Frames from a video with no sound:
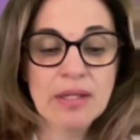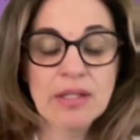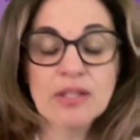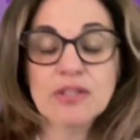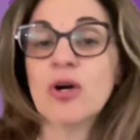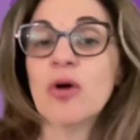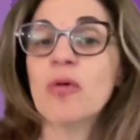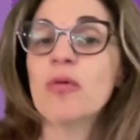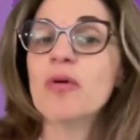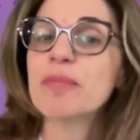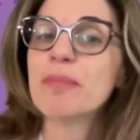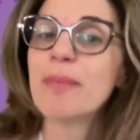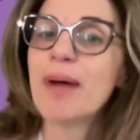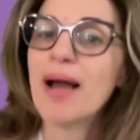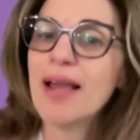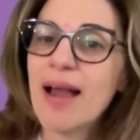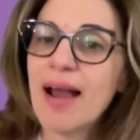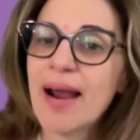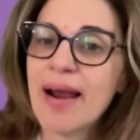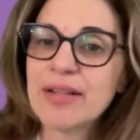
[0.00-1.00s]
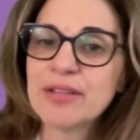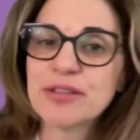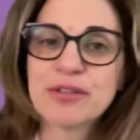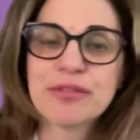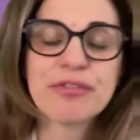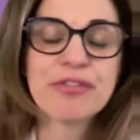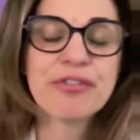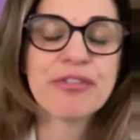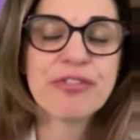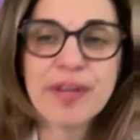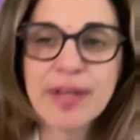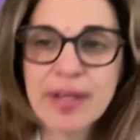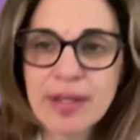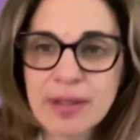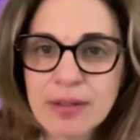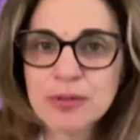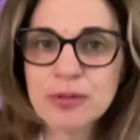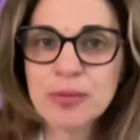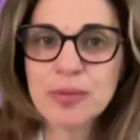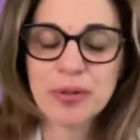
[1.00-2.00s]
So with my heart
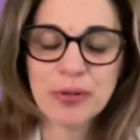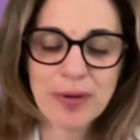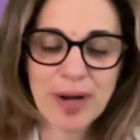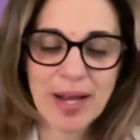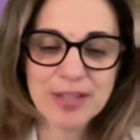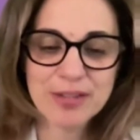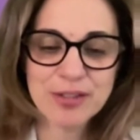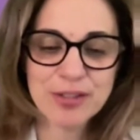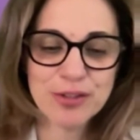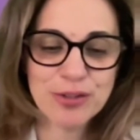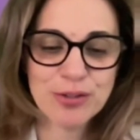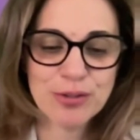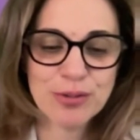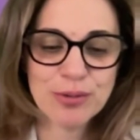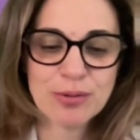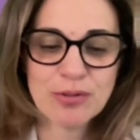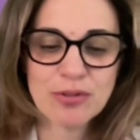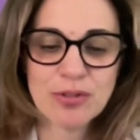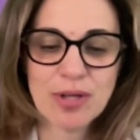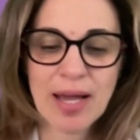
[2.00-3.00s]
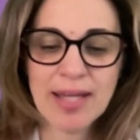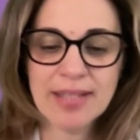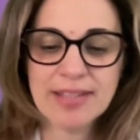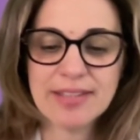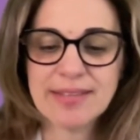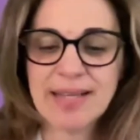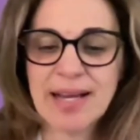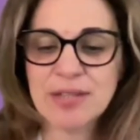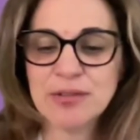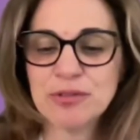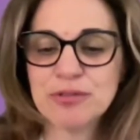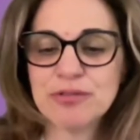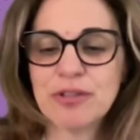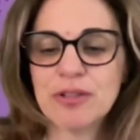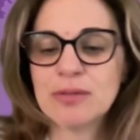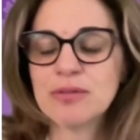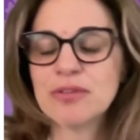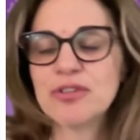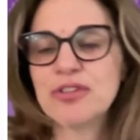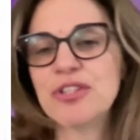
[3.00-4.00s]
filled with gratitude, I started to
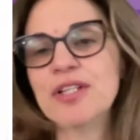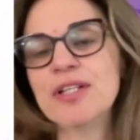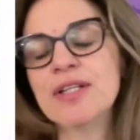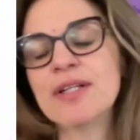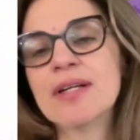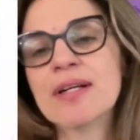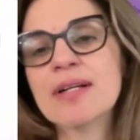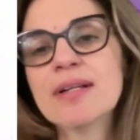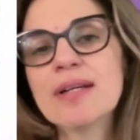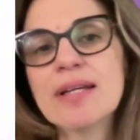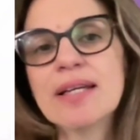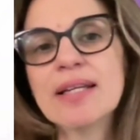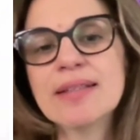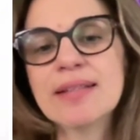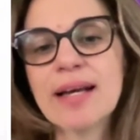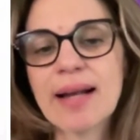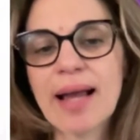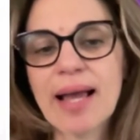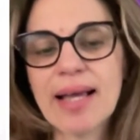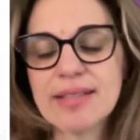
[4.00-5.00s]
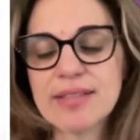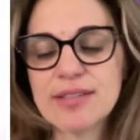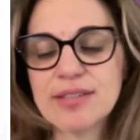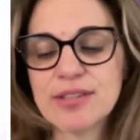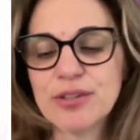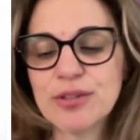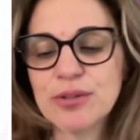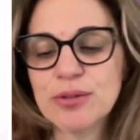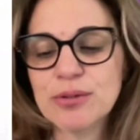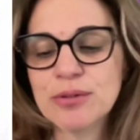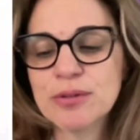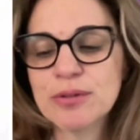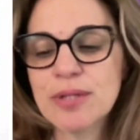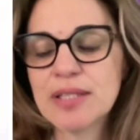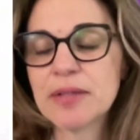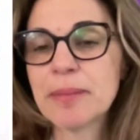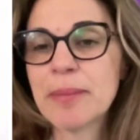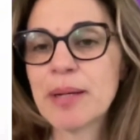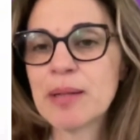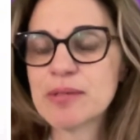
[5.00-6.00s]
volunteer in the NICU
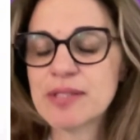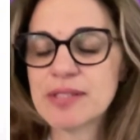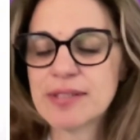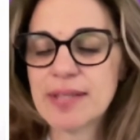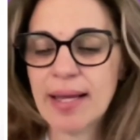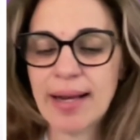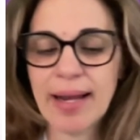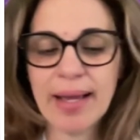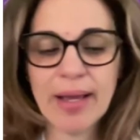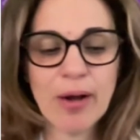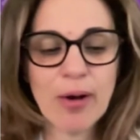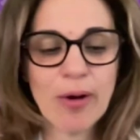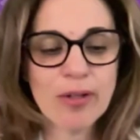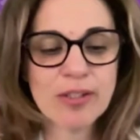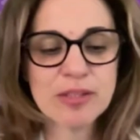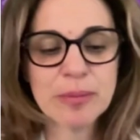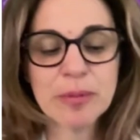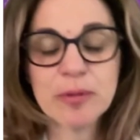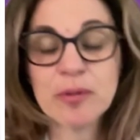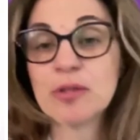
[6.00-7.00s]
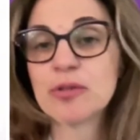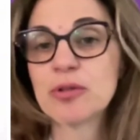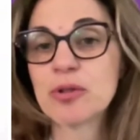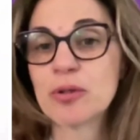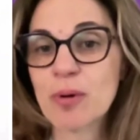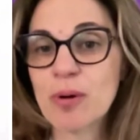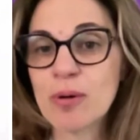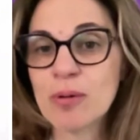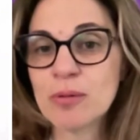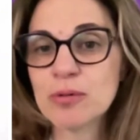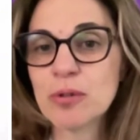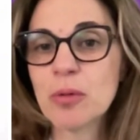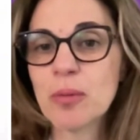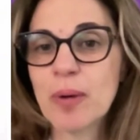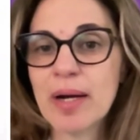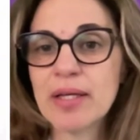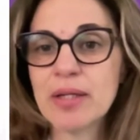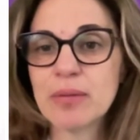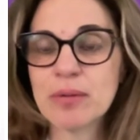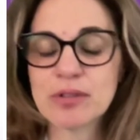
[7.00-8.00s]
at Mount Sinai Hospital in Toronto,
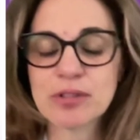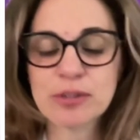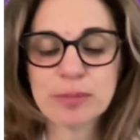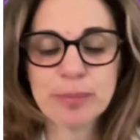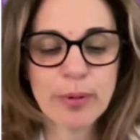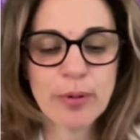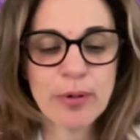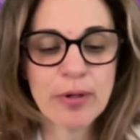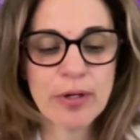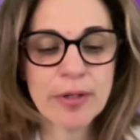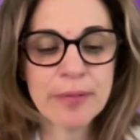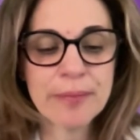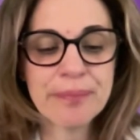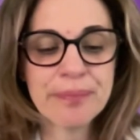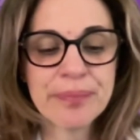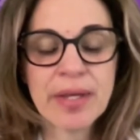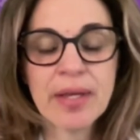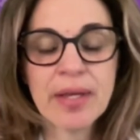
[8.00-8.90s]
where he was born.